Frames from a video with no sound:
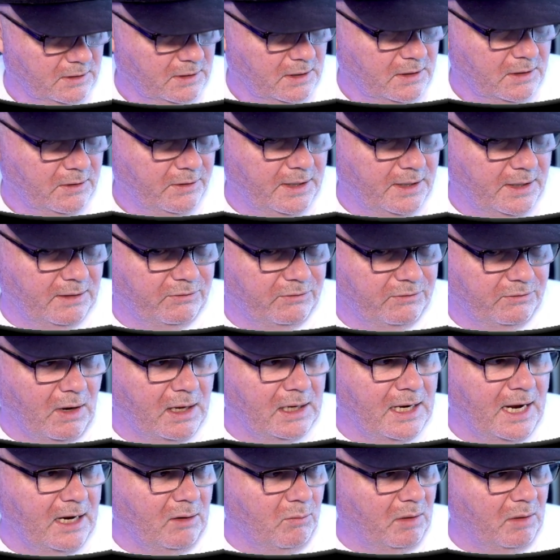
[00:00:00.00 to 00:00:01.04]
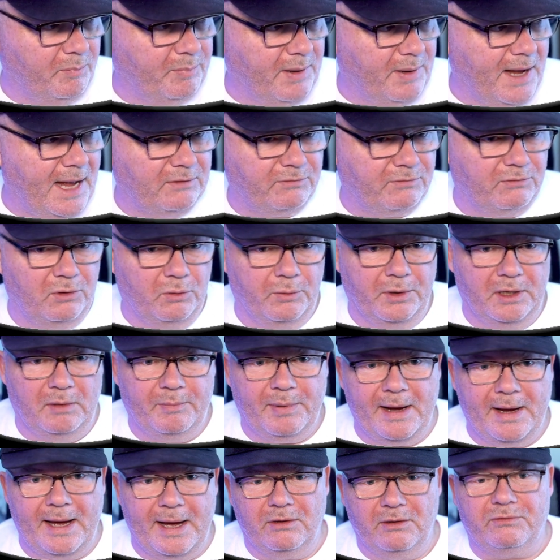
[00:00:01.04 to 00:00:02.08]
And so I like what Pat's doing.
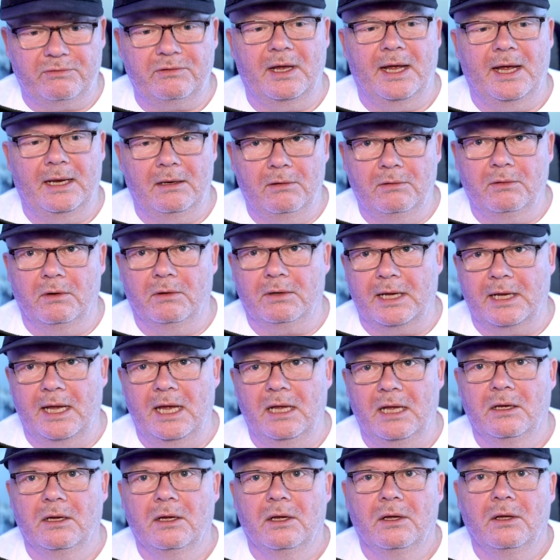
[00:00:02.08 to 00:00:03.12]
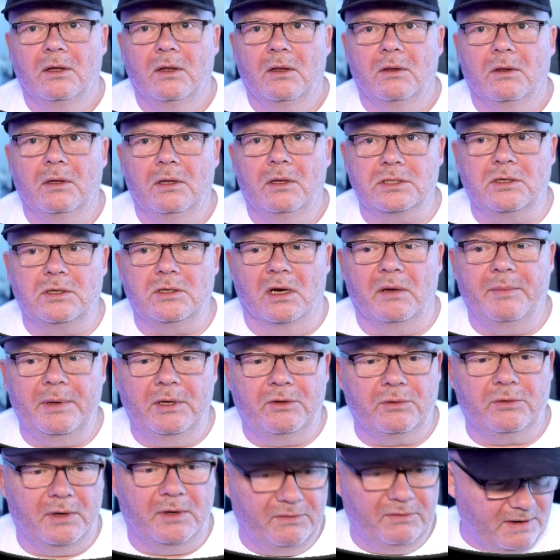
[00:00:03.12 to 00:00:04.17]
Pat is saying, okay, it's going to be
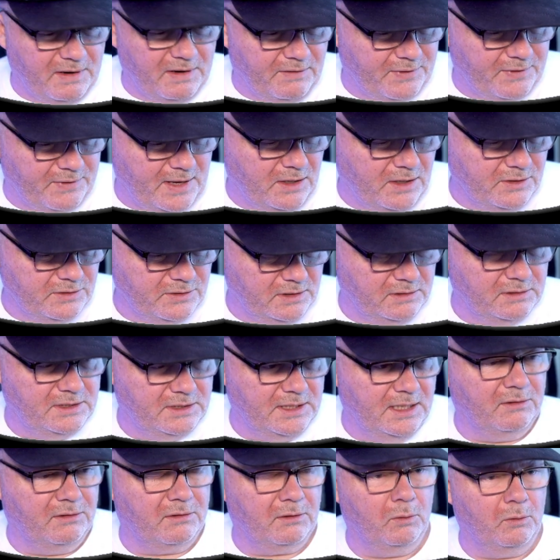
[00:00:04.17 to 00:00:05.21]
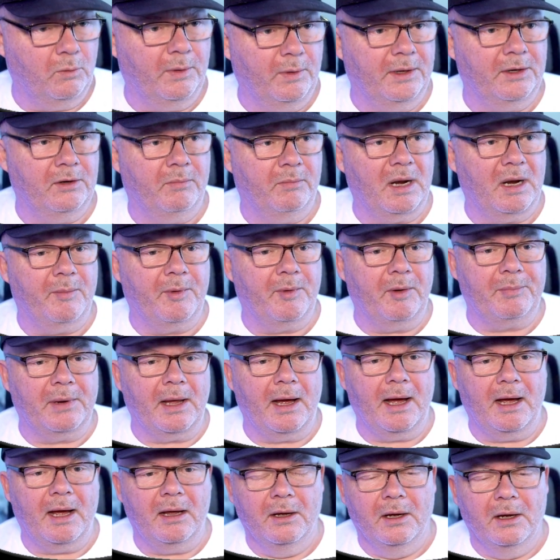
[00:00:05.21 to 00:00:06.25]
25,000, 10 to the winner, blah, blah,
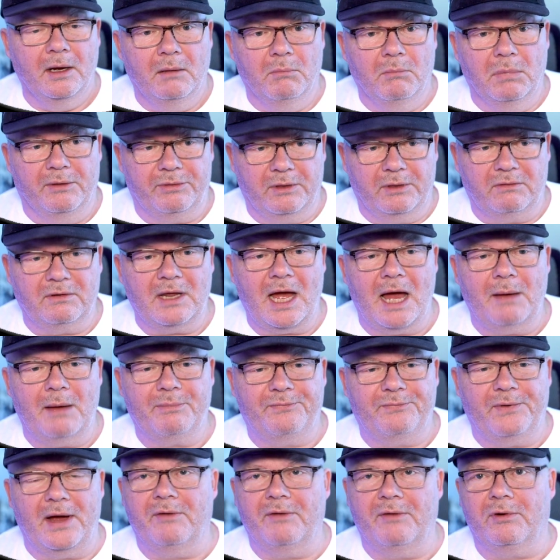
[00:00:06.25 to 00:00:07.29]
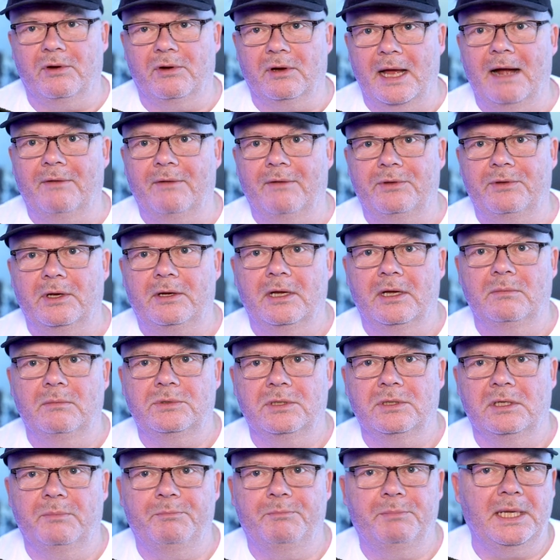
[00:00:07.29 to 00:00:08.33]
blah. But the top 5 are going to have to come to
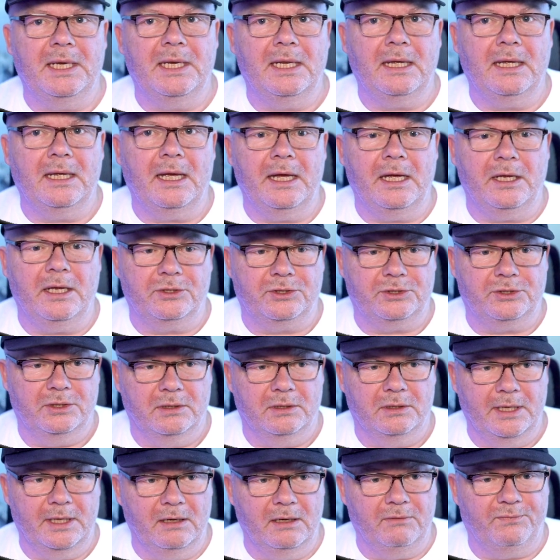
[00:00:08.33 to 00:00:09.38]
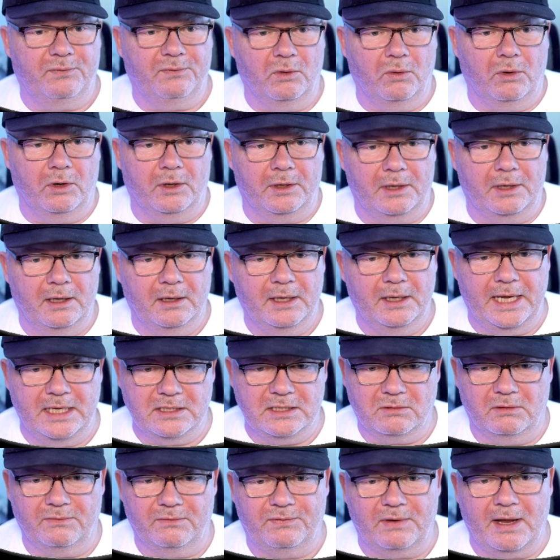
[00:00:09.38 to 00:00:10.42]
the BDH in Florida. He's
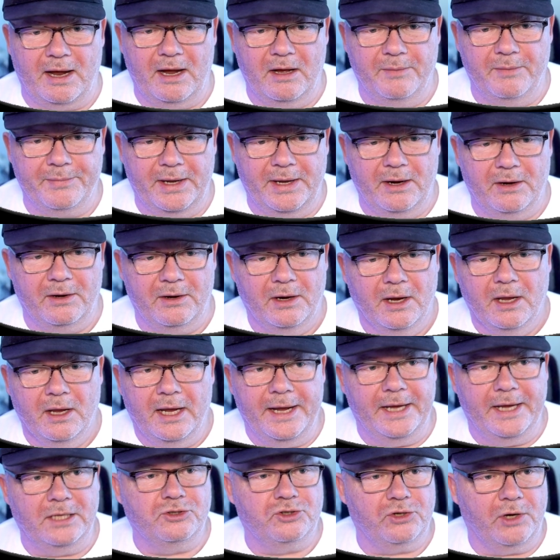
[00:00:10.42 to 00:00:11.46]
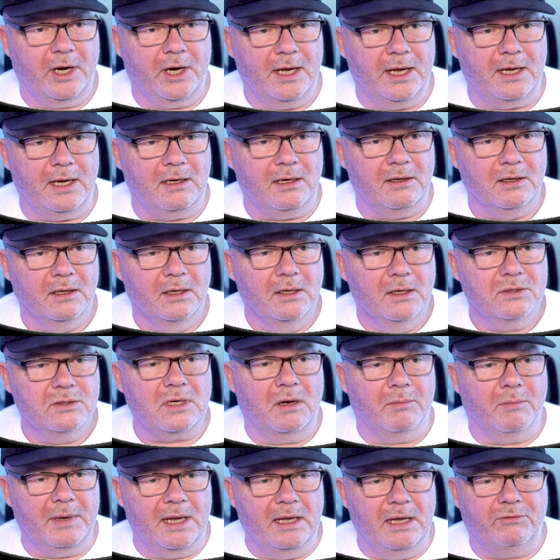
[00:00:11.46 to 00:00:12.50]
going to fly them there and trade. So
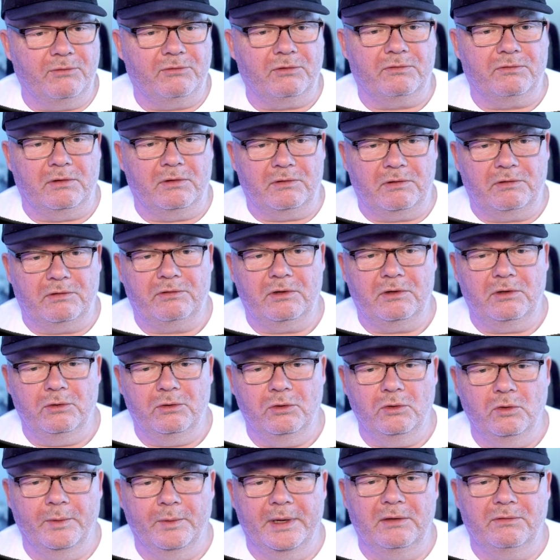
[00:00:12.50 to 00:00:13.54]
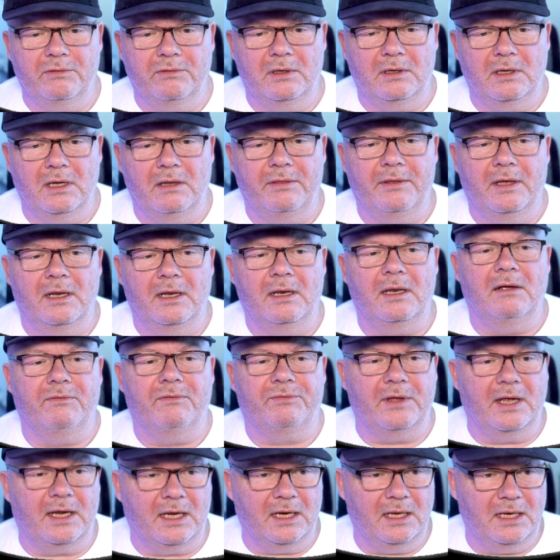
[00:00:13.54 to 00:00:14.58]
I'm interested to see who wins it, and then if
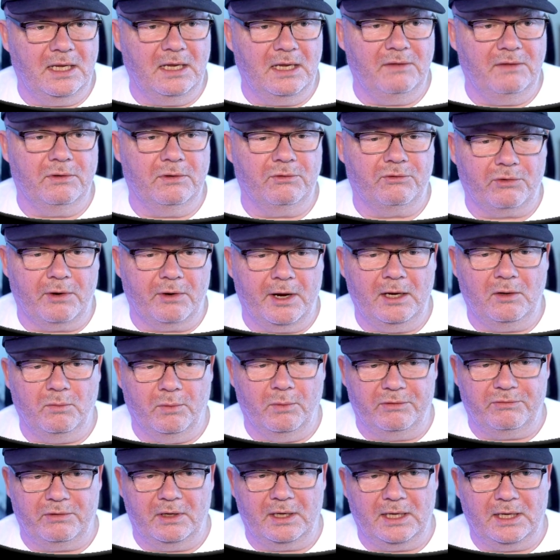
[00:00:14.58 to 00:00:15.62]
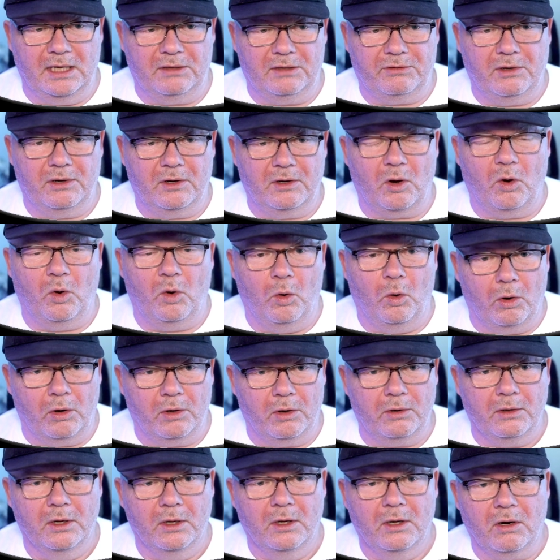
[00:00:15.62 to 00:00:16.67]
they can even trade once they get there,
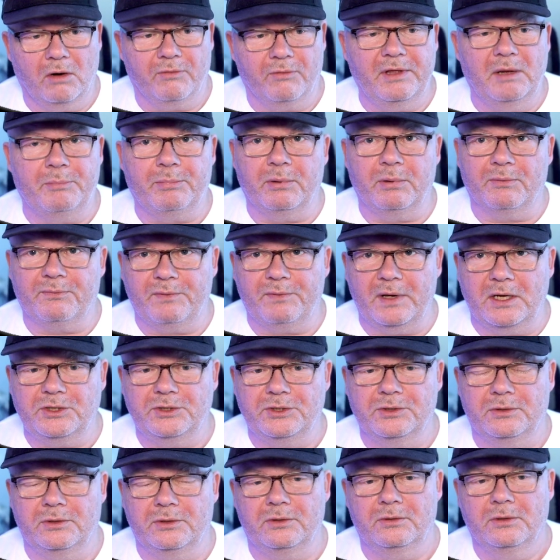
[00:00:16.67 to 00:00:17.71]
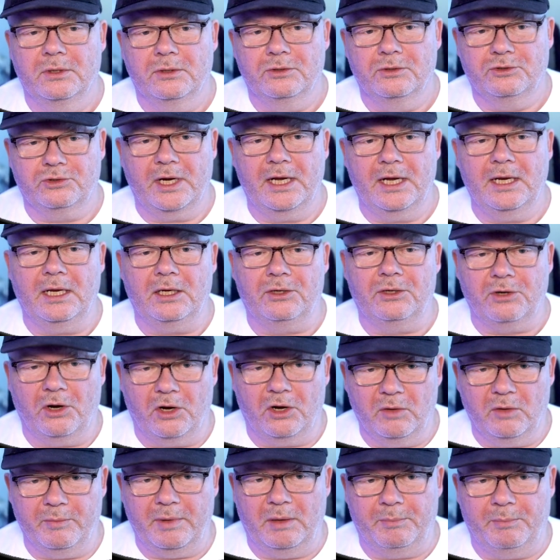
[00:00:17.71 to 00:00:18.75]
or are they professional trading
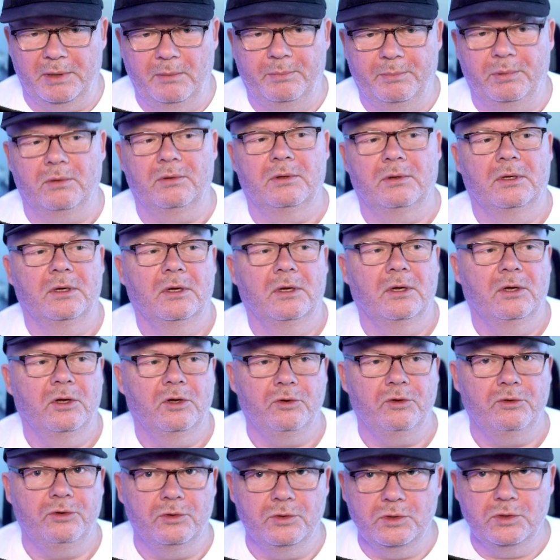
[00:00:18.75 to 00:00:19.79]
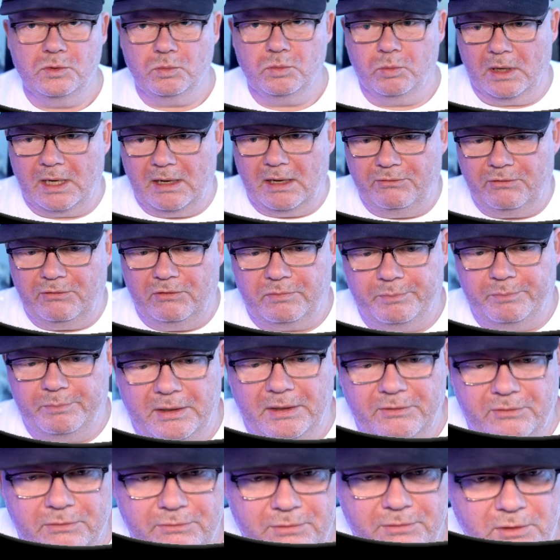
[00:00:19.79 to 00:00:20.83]
tournament people who use what I just
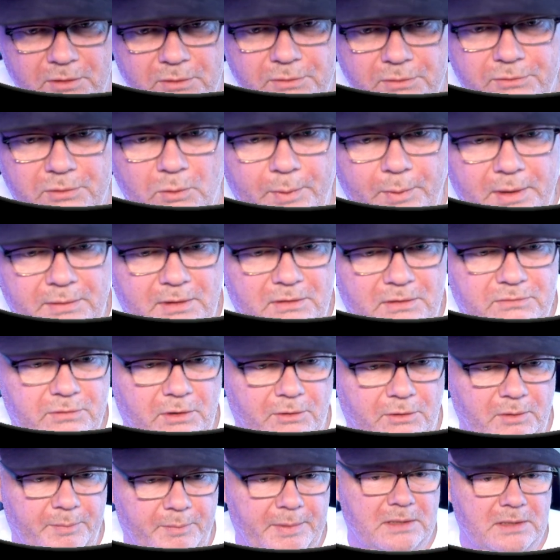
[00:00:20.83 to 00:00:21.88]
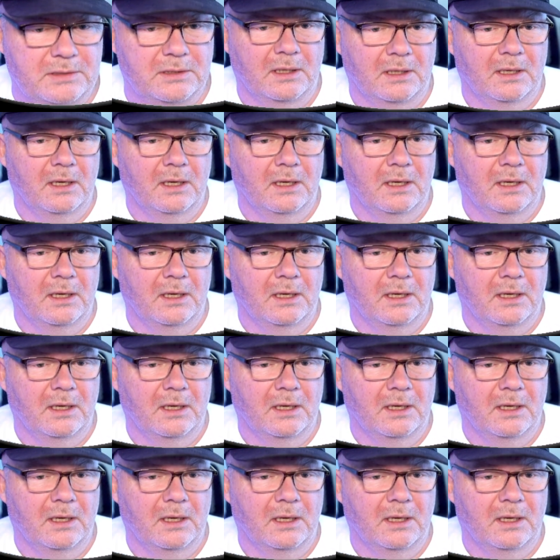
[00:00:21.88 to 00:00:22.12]
mentioned to you to win these tournaments.